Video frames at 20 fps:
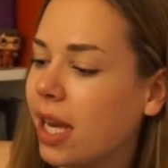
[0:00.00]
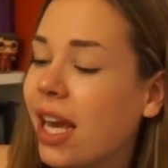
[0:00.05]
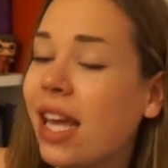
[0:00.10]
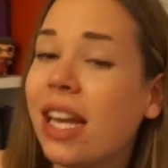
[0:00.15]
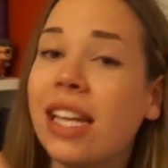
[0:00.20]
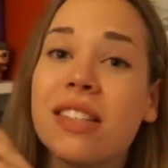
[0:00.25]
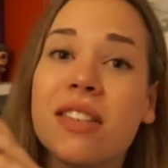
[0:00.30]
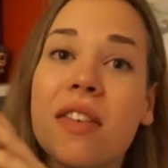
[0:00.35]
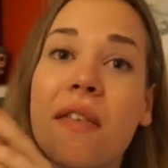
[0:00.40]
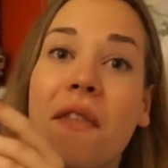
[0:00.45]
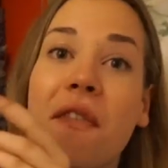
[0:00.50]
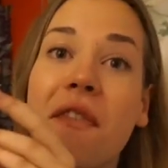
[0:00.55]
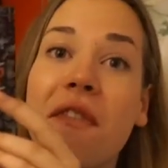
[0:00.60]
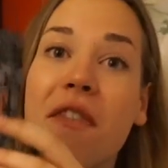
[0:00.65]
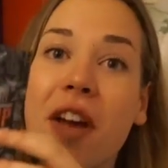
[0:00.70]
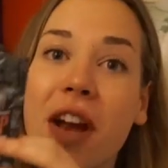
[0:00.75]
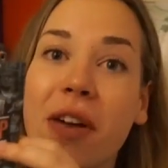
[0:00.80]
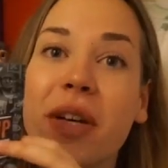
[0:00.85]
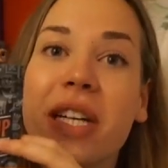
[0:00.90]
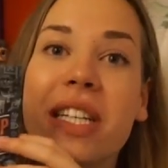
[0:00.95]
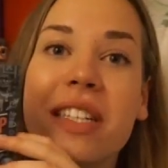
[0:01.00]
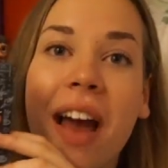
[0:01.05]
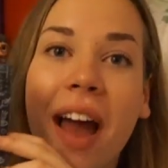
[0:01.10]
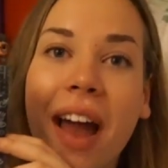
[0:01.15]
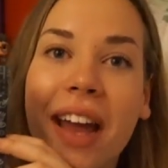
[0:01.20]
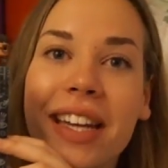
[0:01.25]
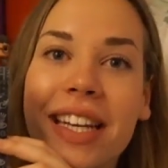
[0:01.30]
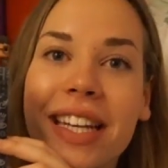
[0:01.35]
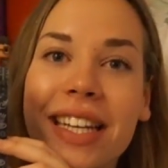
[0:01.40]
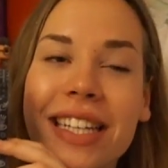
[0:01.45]
It is very
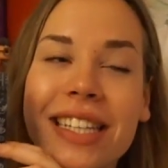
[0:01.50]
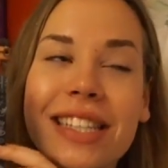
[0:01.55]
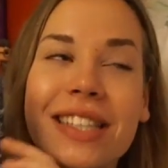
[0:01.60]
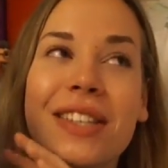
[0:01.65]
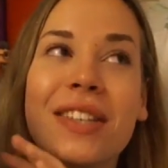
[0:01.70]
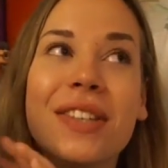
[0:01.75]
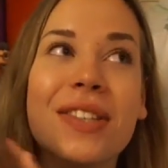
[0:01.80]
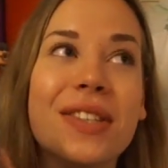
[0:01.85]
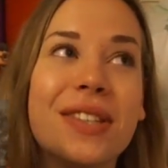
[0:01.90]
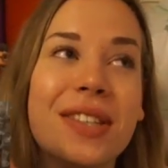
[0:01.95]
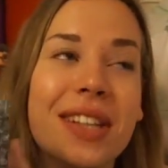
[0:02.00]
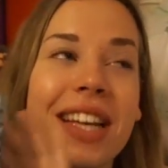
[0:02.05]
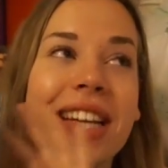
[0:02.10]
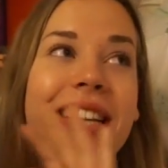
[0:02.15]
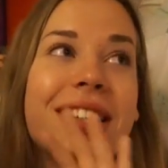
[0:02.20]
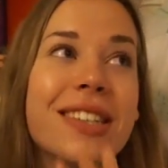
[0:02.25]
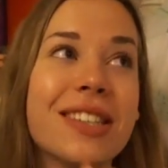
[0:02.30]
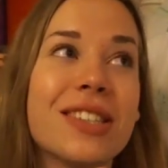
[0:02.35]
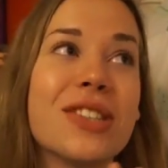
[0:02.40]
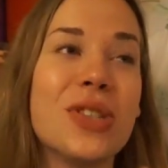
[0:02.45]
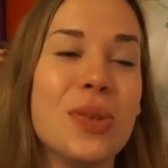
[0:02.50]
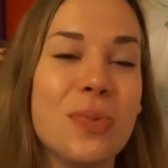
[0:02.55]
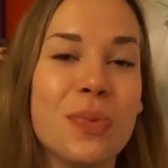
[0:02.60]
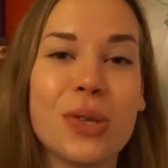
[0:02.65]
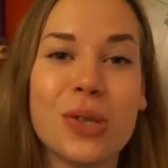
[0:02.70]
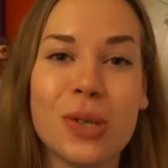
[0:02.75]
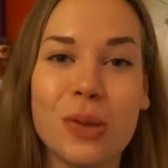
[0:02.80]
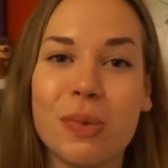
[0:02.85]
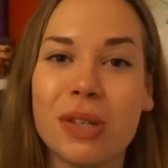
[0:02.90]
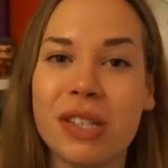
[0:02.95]
tiny. It's like a super,
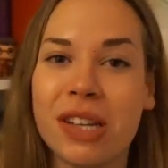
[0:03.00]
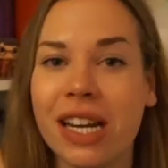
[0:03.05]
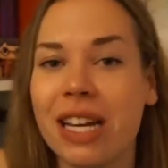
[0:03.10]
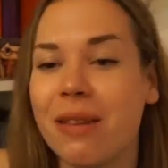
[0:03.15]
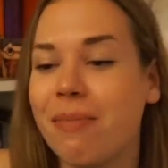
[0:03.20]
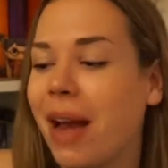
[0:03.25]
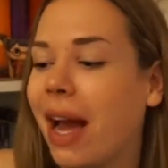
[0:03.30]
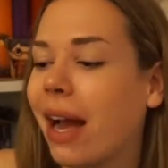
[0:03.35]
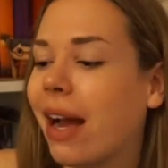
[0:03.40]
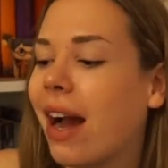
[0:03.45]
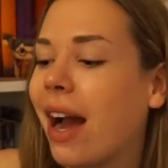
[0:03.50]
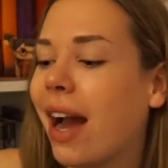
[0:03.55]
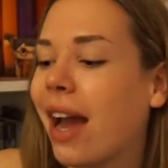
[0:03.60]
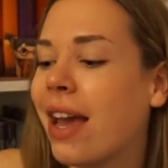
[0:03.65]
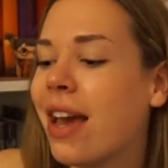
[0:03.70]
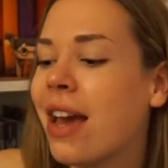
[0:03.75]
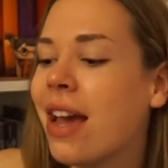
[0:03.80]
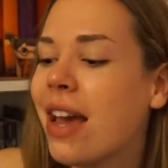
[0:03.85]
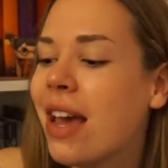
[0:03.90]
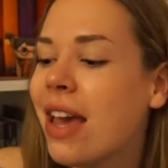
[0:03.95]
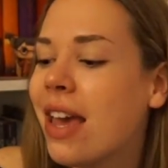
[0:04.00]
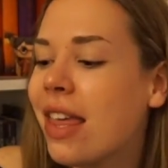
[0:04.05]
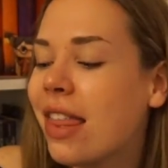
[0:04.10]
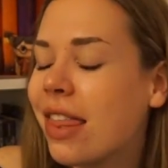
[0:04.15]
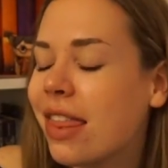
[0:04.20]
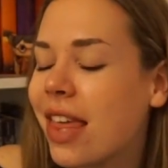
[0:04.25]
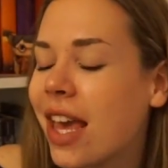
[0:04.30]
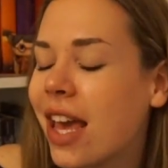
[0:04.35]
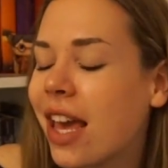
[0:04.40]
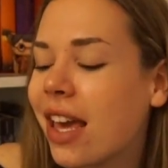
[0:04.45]
super tiny bag. I
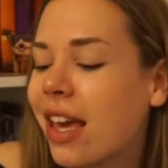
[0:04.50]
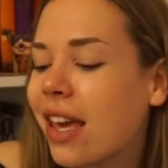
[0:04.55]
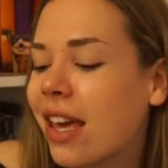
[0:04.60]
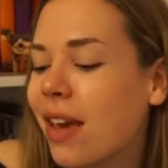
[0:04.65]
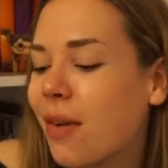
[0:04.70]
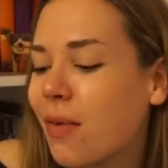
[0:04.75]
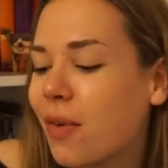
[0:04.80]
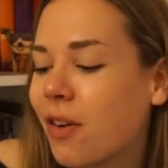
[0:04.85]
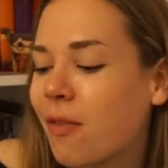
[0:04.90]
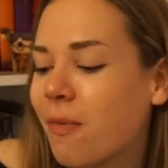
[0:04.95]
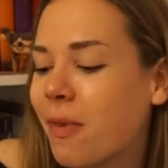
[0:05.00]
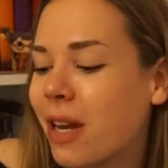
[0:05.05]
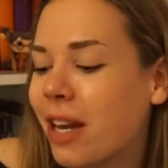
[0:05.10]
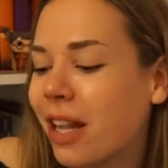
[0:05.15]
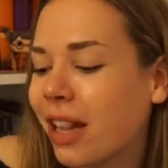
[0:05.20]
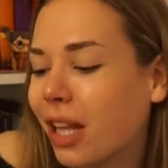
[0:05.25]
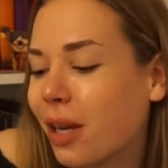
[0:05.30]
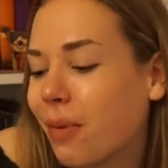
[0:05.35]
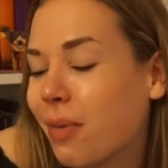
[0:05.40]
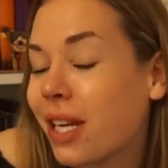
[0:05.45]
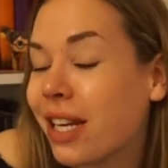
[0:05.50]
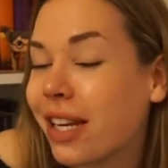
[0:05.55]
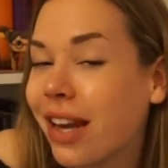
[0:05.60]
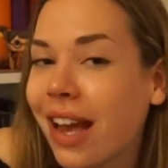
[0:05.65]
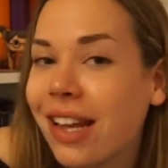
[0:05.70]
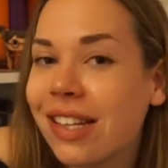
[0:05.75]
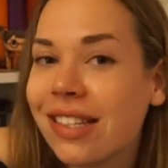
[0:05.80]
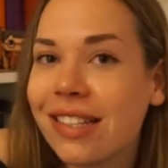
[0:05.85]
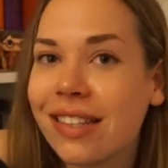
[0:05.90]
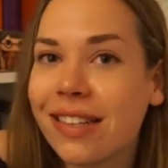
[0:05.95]
think it would have been a little bit
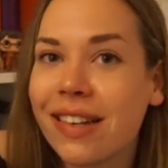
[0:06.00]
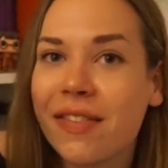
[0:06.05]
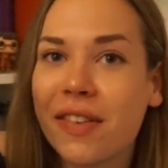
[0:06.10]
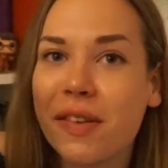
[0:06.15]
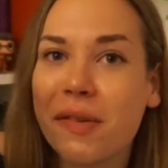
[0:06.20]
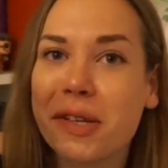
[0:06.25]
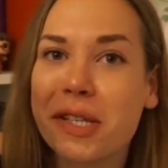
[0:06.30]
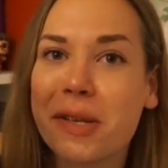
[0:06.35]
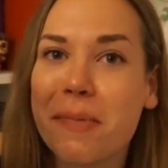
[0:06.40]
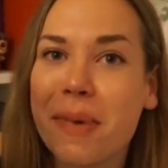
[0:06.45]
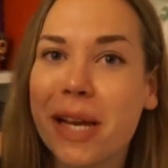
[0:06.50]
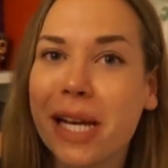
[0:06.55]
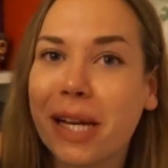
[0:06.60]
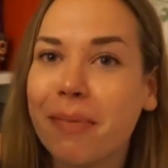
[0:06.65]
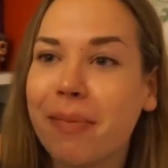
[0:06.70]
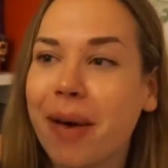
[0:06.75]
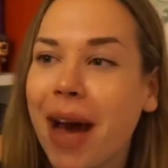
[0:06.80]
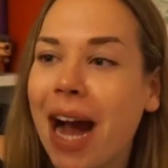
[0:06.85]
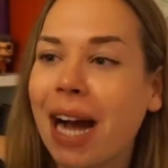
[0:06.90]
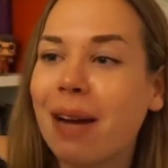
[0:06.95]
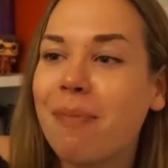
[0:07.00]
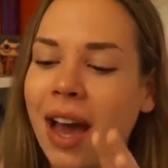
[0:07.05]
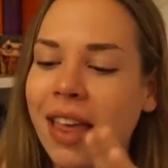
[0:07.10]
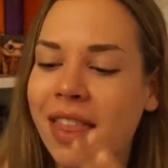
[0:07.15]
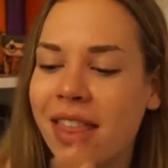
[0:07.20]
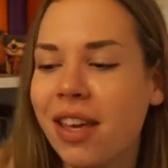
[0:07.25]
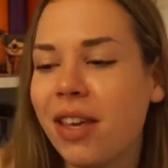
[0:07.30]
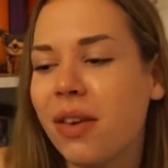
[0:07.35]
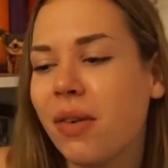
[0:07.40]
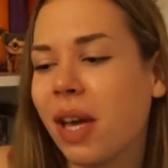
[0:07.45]
nicer if it was a bigger bag. I
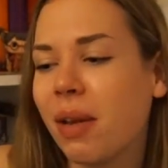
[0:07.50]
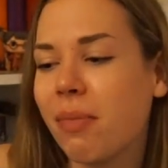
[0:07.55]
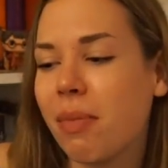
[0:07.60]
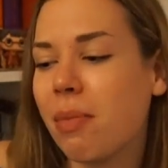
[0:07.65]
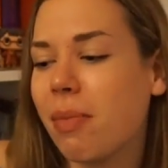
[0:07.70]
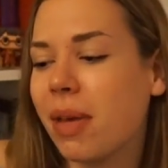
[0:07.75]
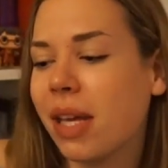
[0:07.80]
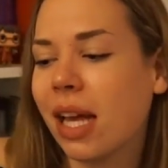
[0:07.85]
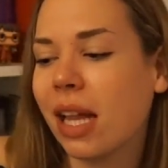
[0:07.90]
think you can maybe